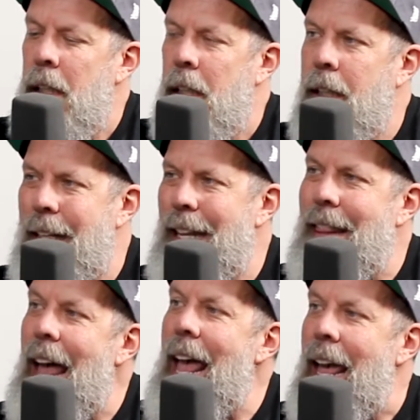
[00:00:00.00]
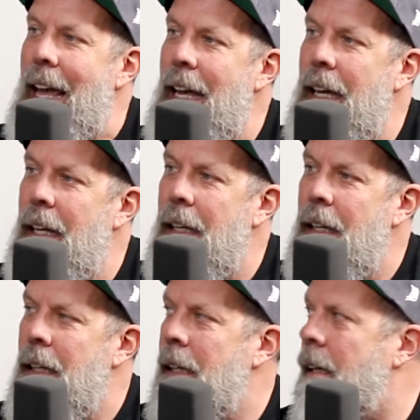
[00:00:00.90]
Could they
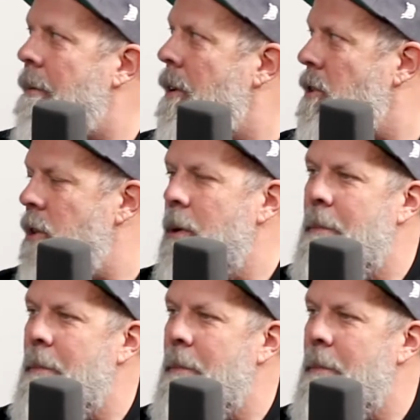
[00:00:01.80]
do